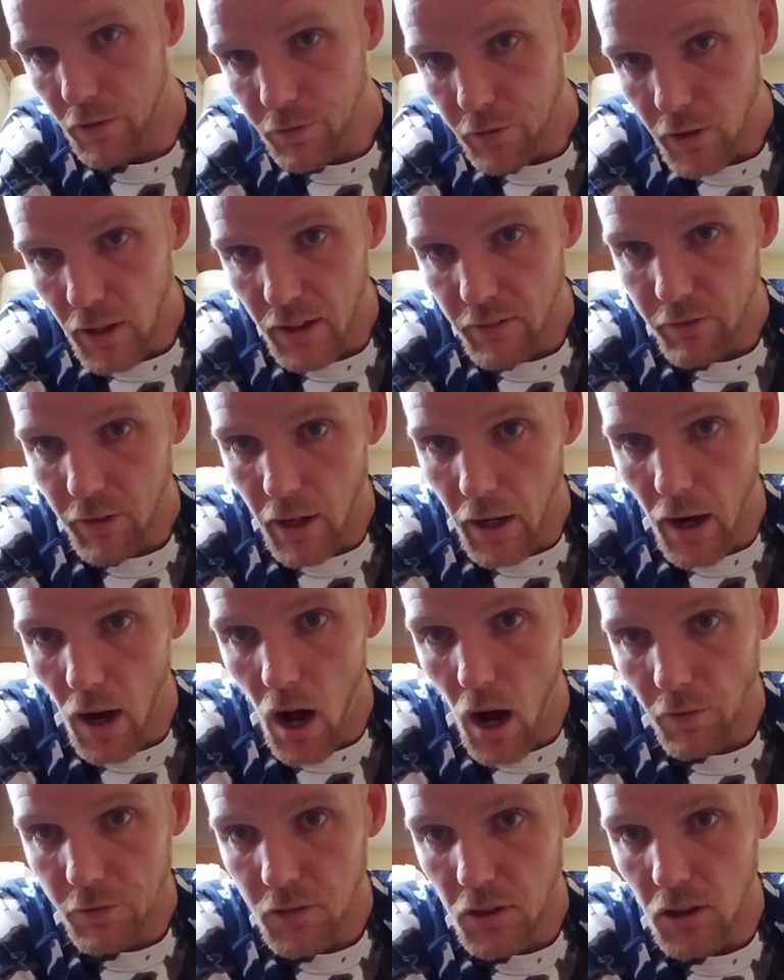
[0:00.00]
flick very
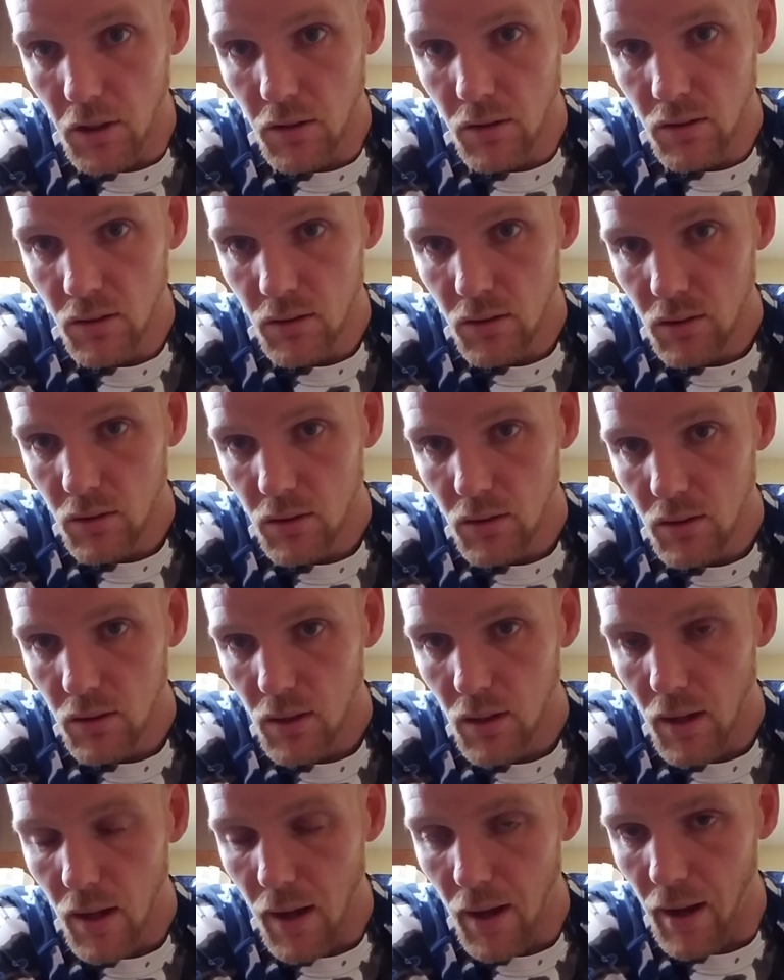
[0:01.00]
often.
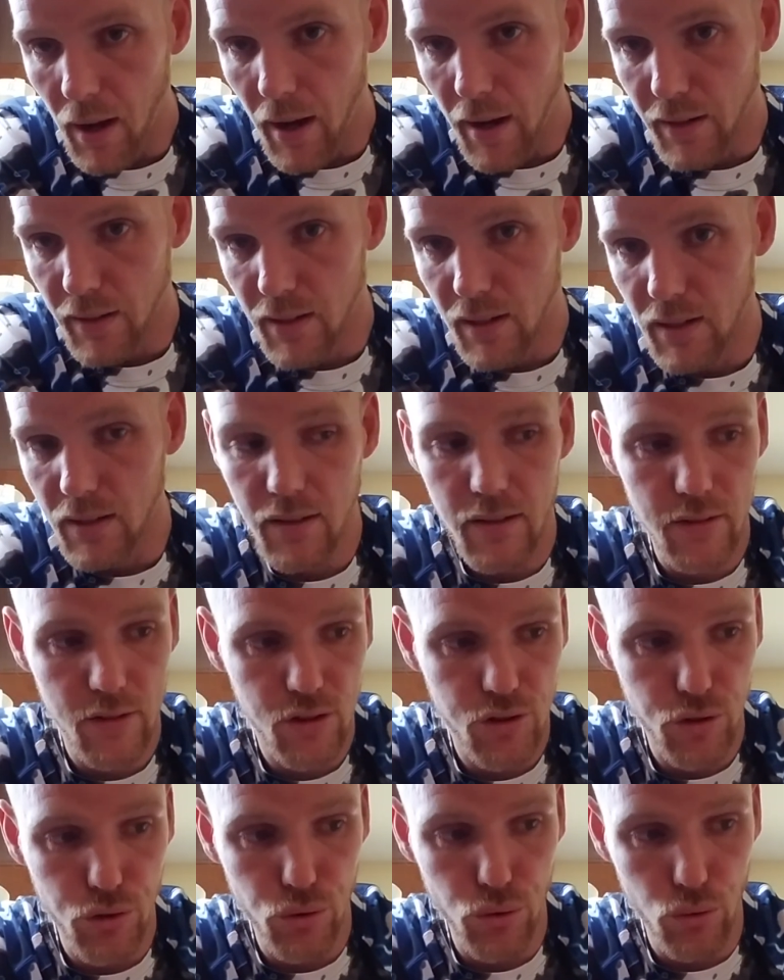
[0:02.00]
I need
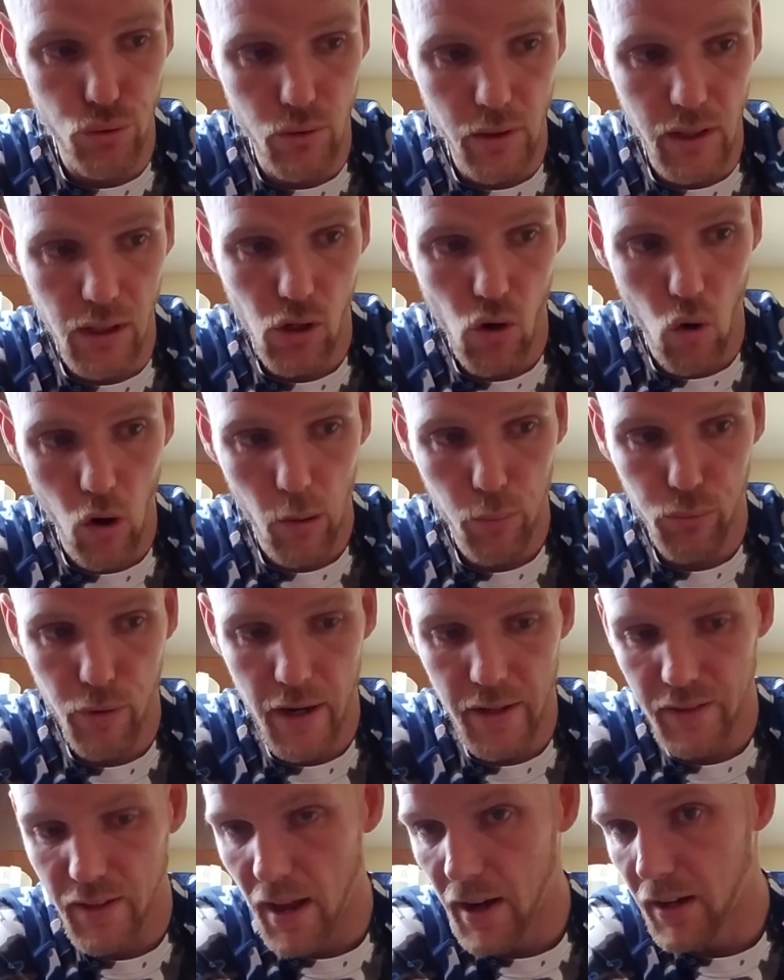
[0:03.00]
to
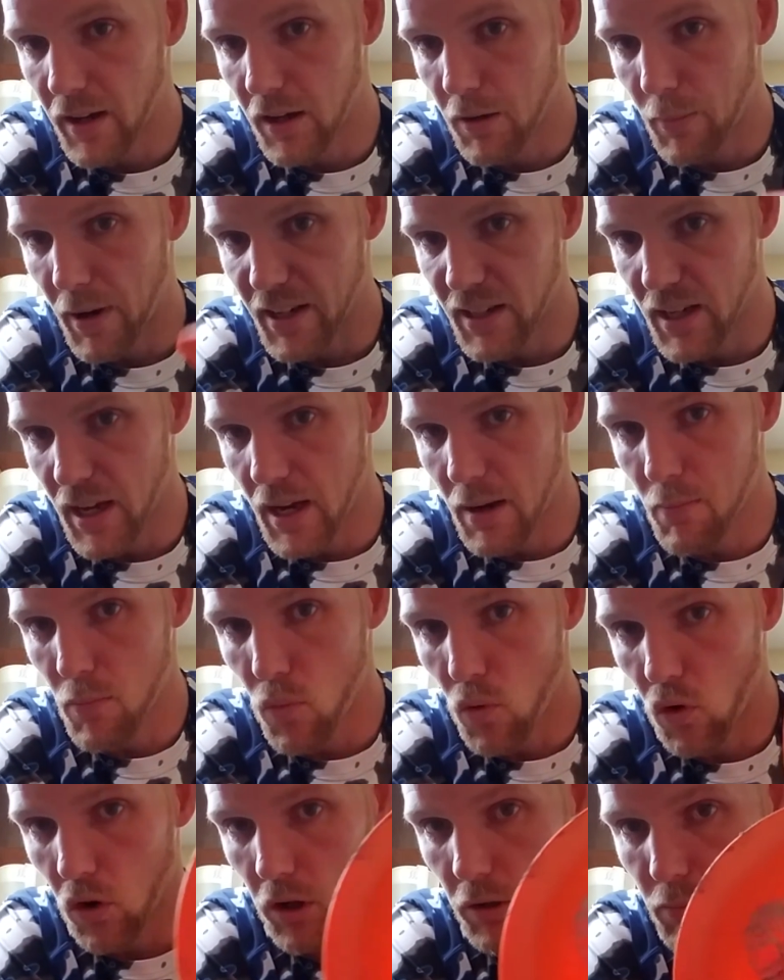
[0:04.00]
incorporate that into my game
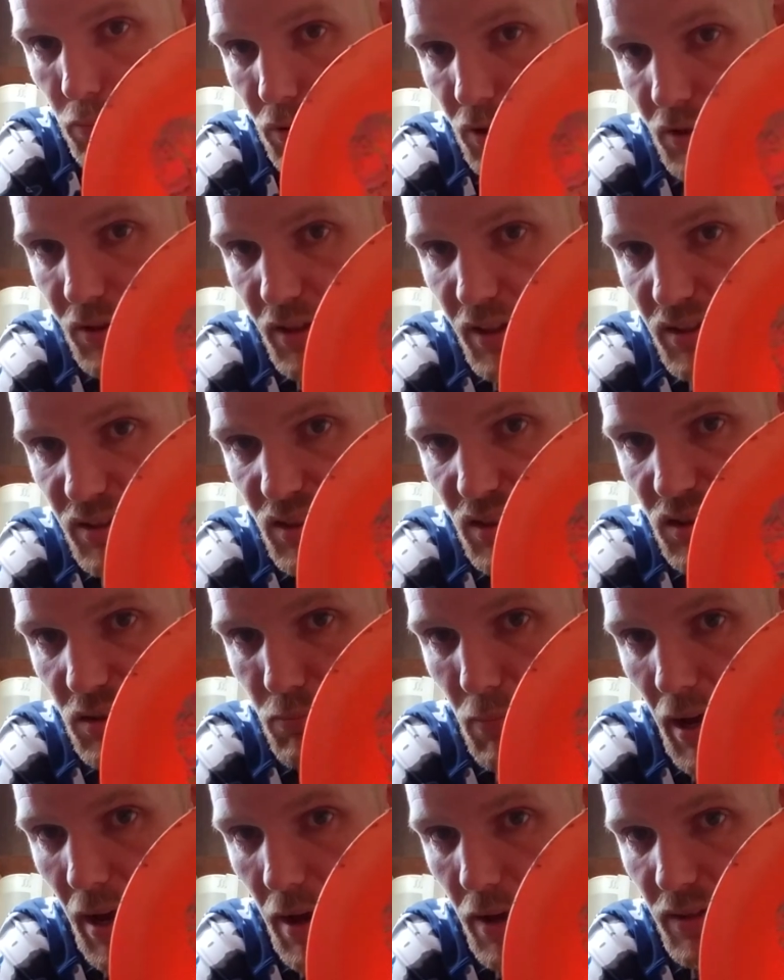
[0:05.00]
more, but this is
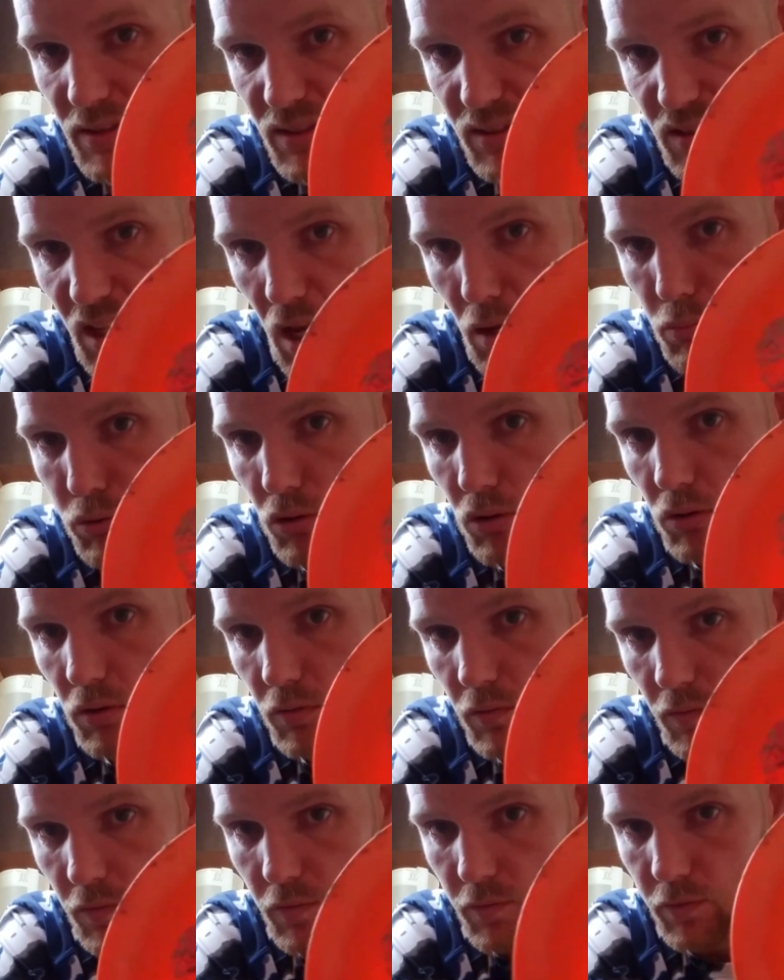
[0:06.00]
my stable
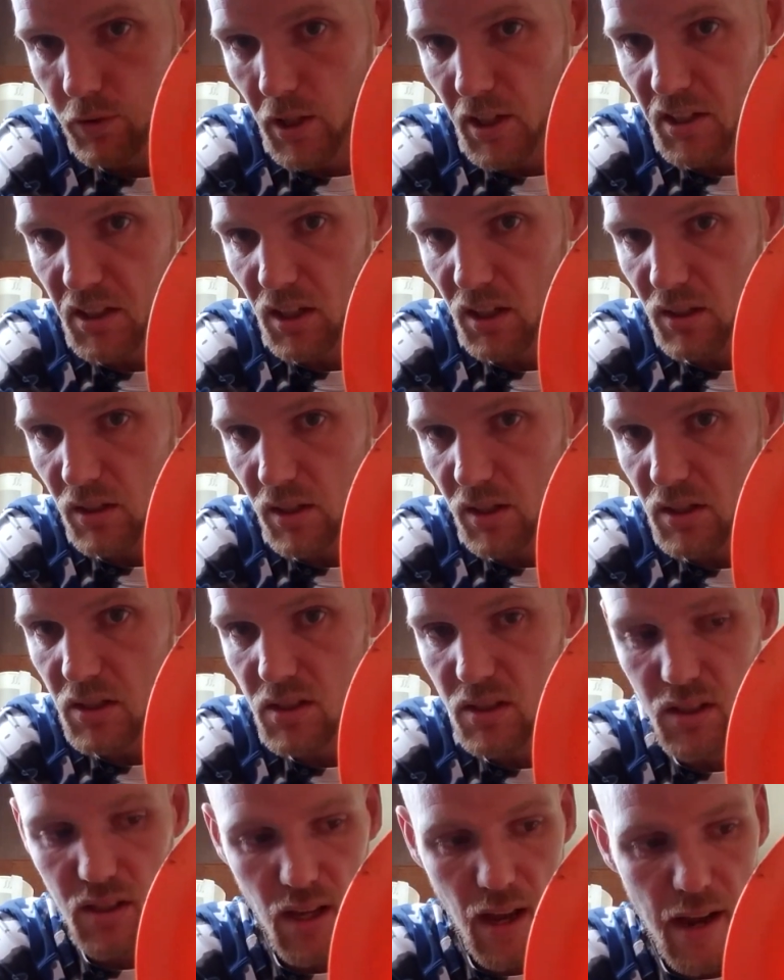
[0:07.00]
flicking
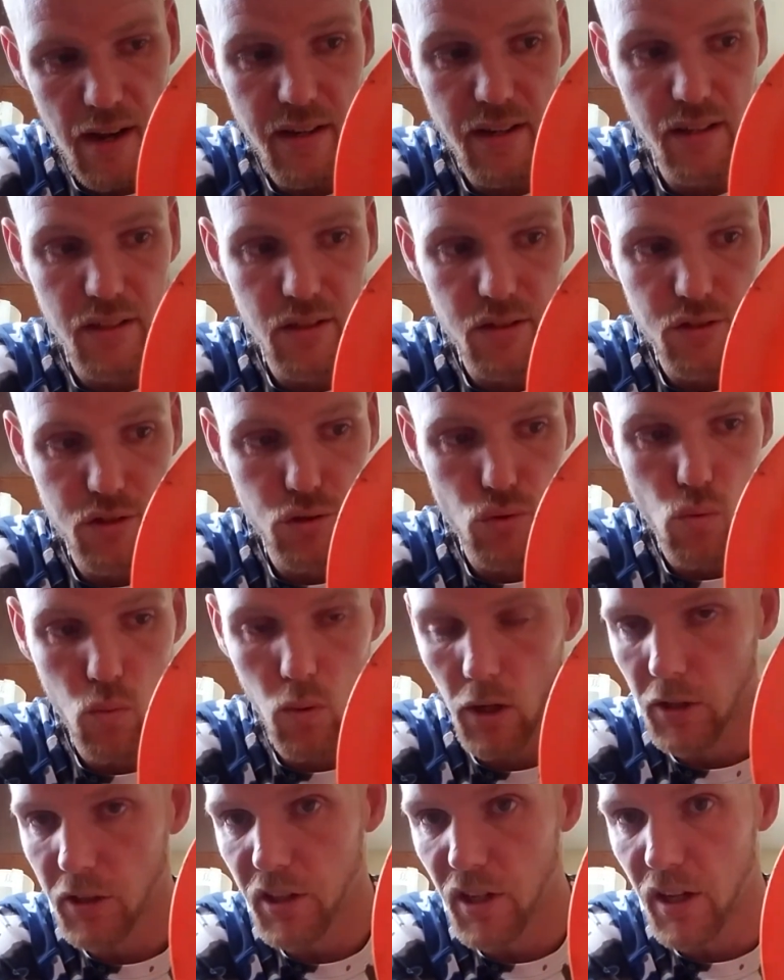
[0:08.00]
disc. I need to
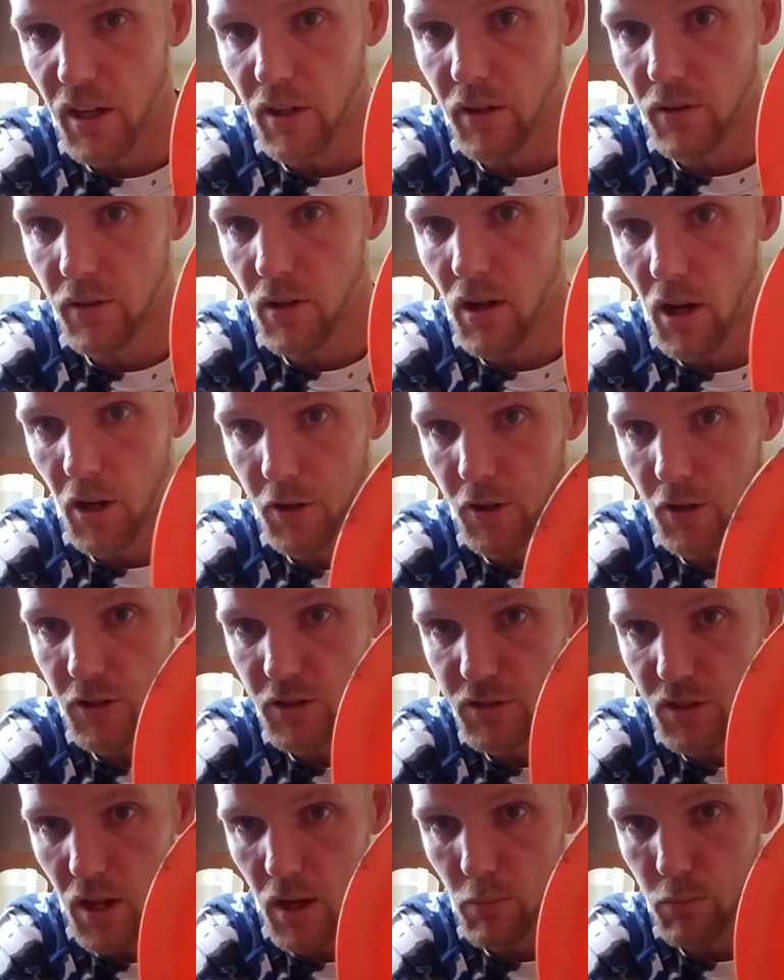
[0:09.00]
work in
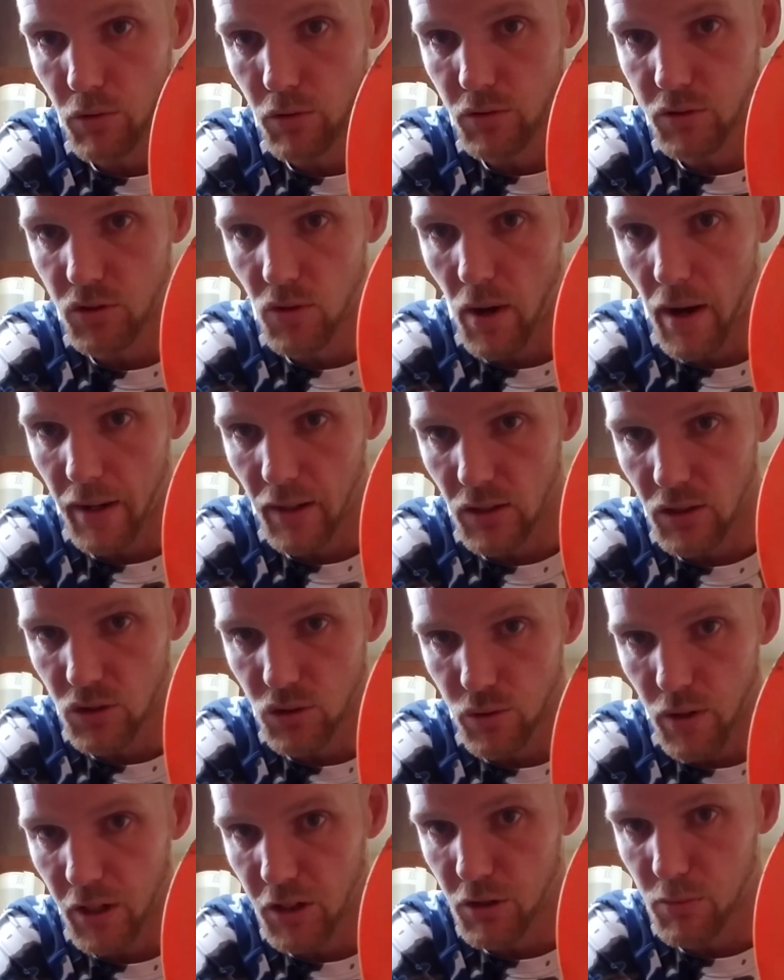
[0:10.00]
understable so I can
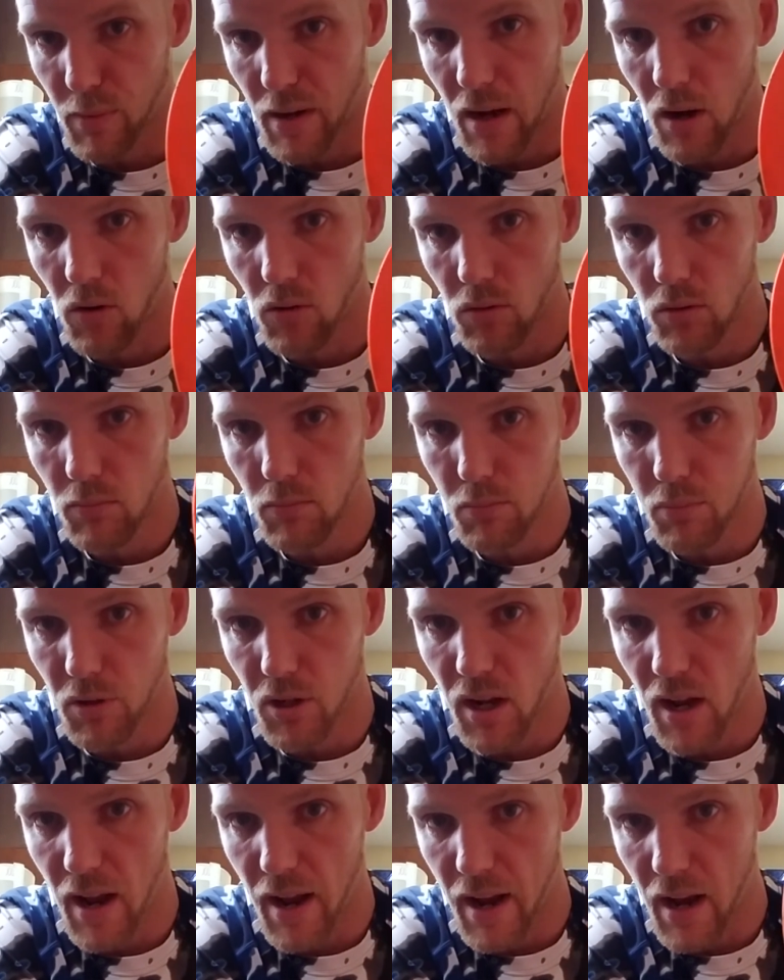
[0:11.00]
stretch them out,
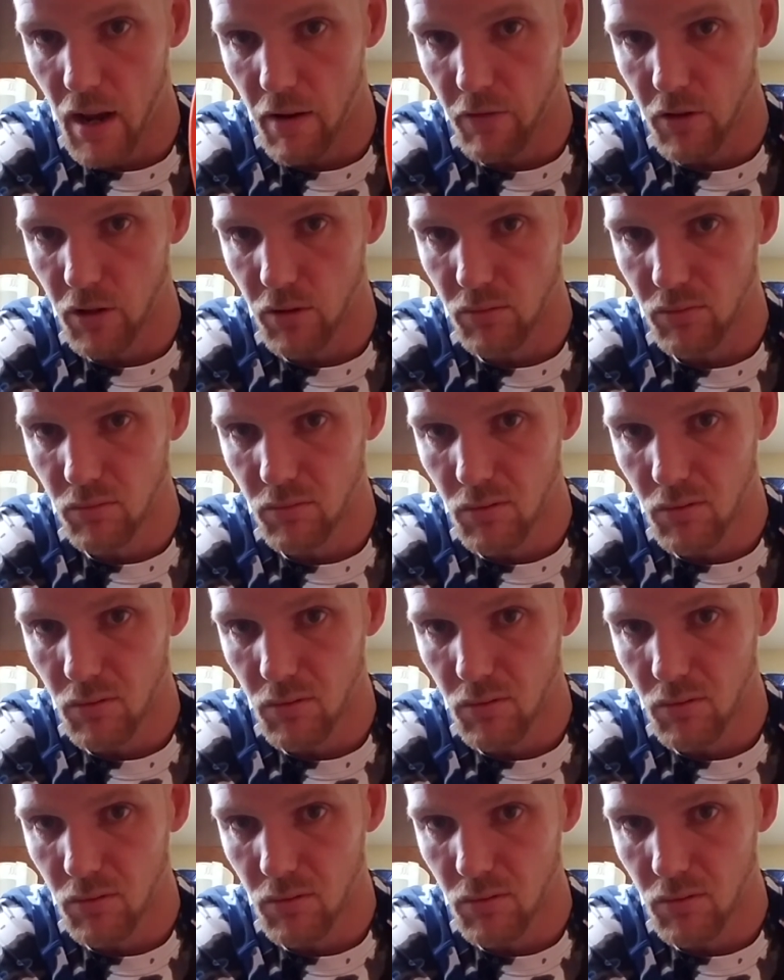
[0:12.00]
but I haven't.